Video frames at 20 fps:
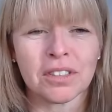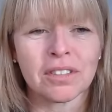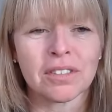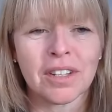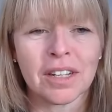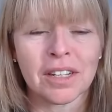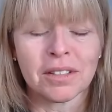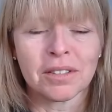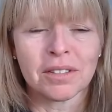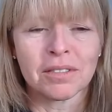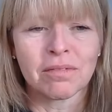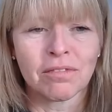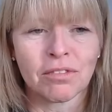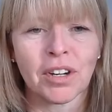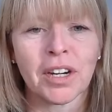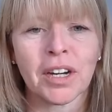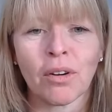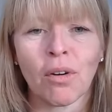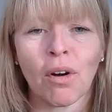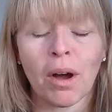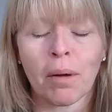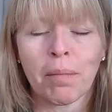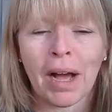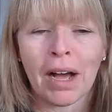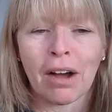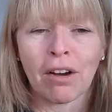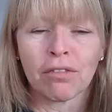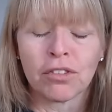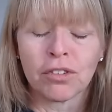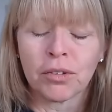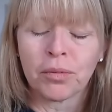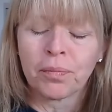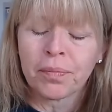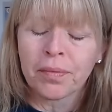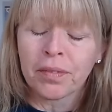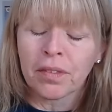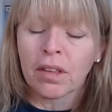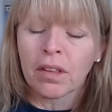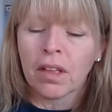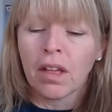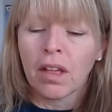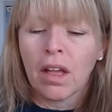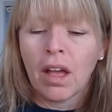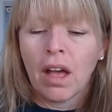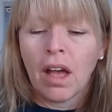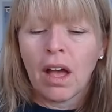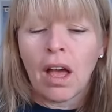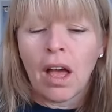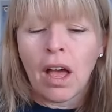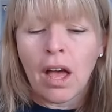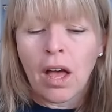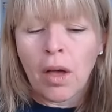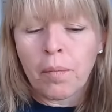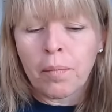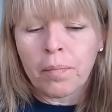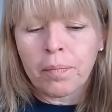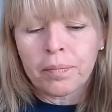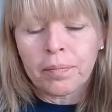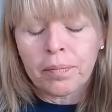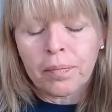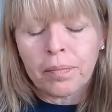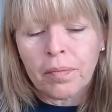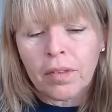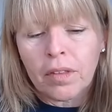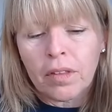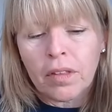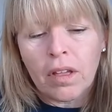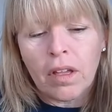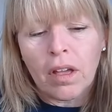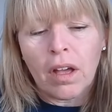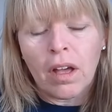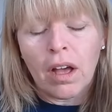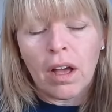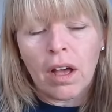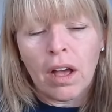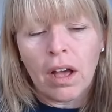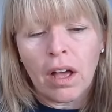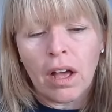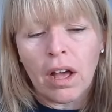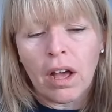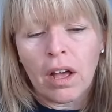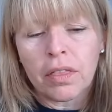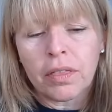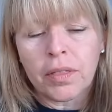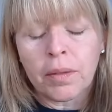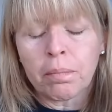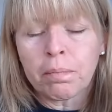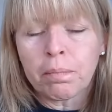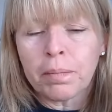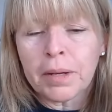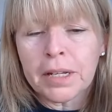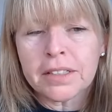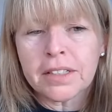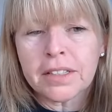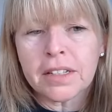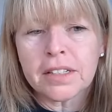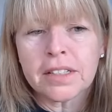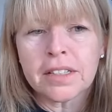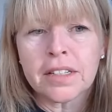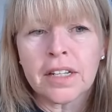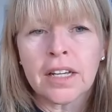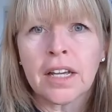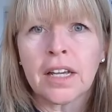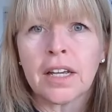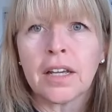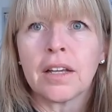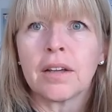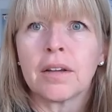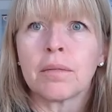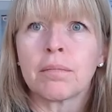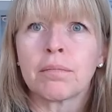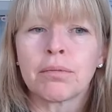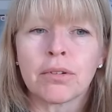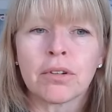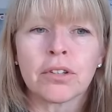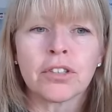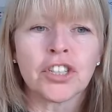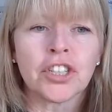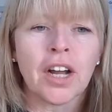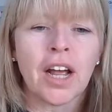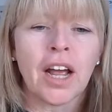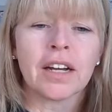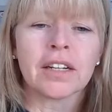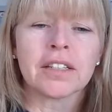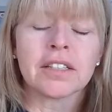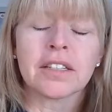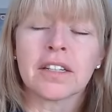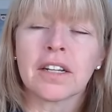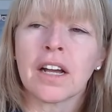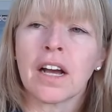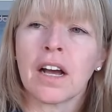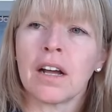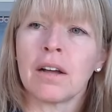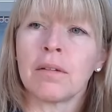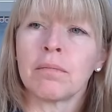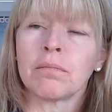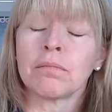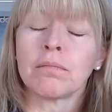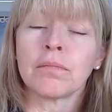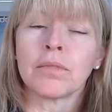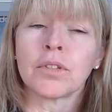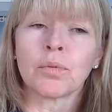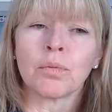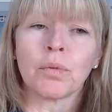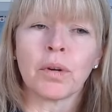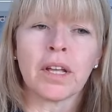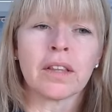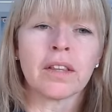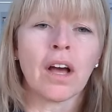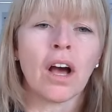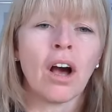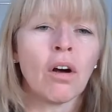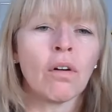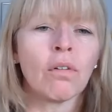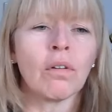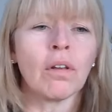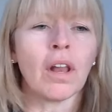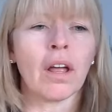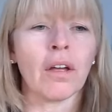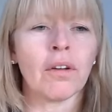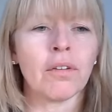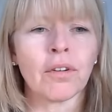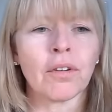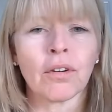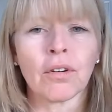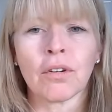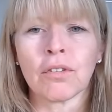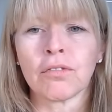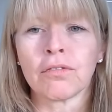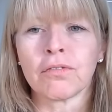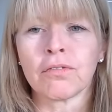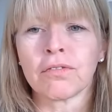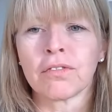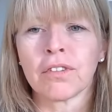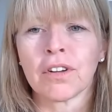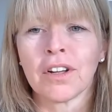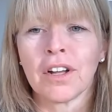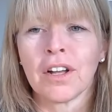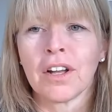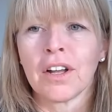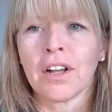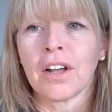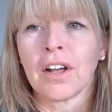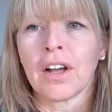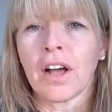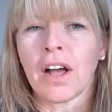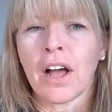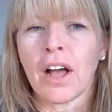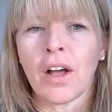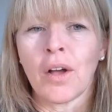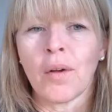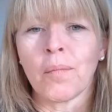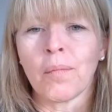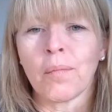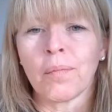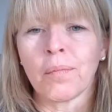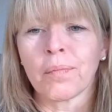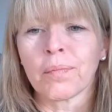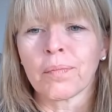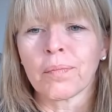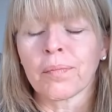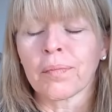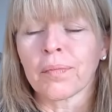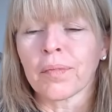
is is really quite powerful. Um, the BCC project comes with a whole load of um,